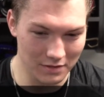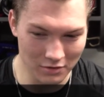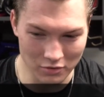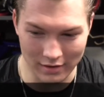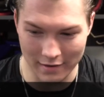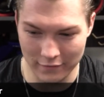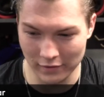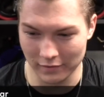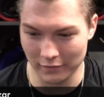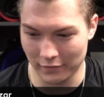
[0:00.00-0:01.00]
You know, I
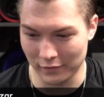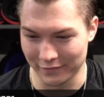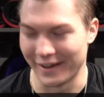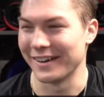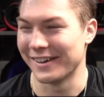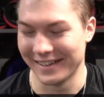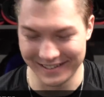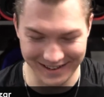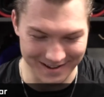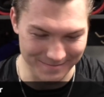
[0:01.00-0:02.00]
felt very good.
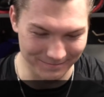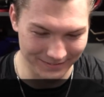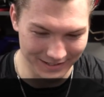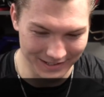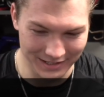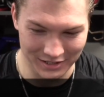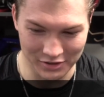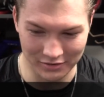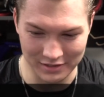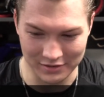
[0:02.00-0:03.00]
You
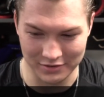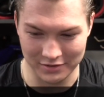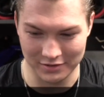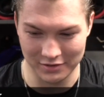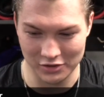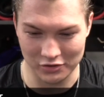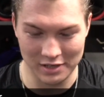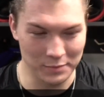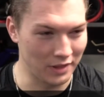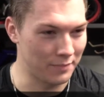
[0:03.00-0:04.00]
know, it's just trying
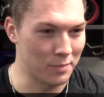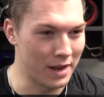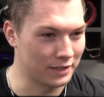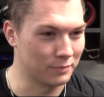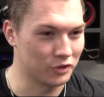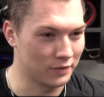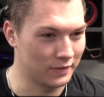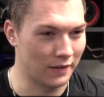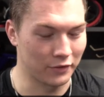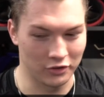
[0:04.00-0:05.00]
to build that momentum shift
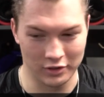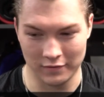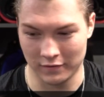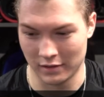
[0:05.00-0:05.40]
after shift.